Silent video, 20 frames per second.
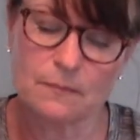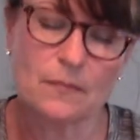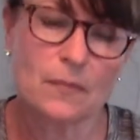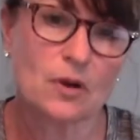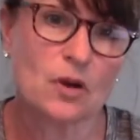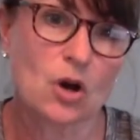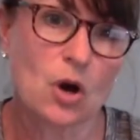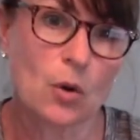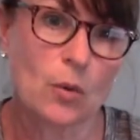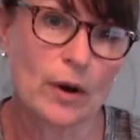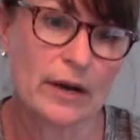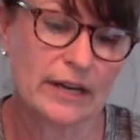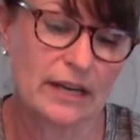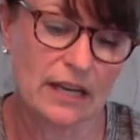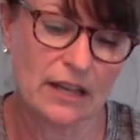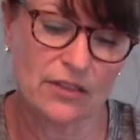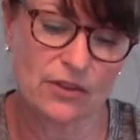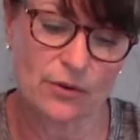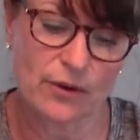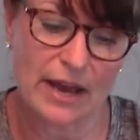go on
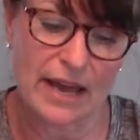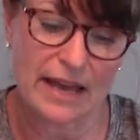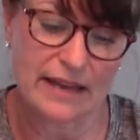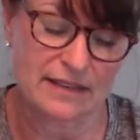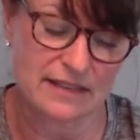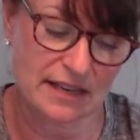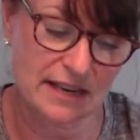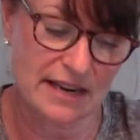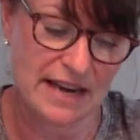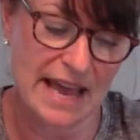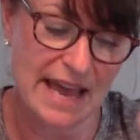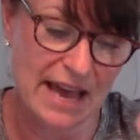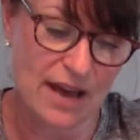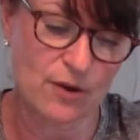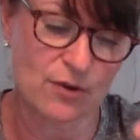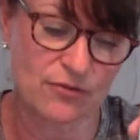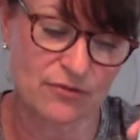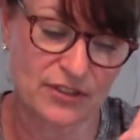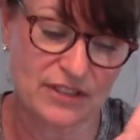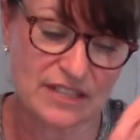either end. And now
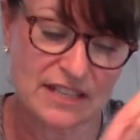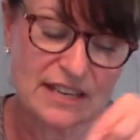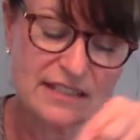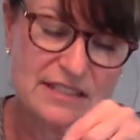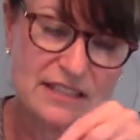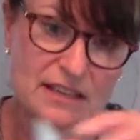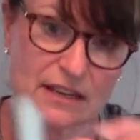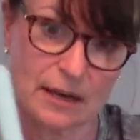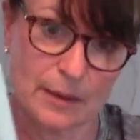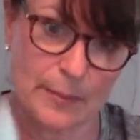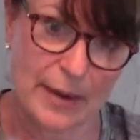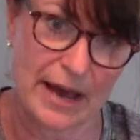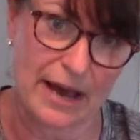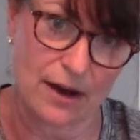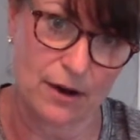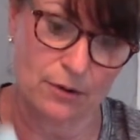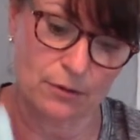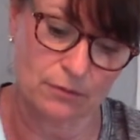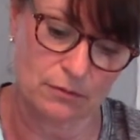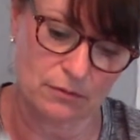if it doesn't come
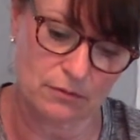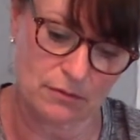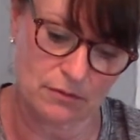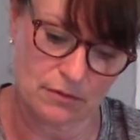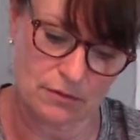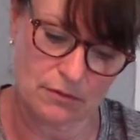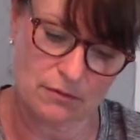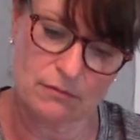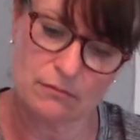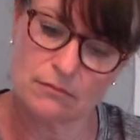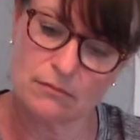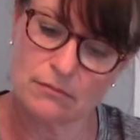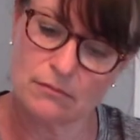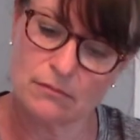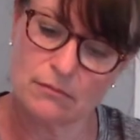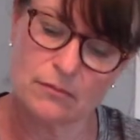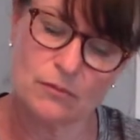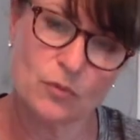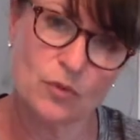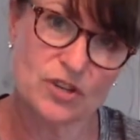out,
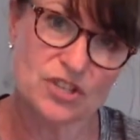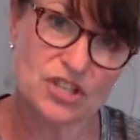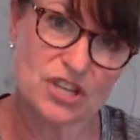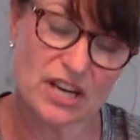which it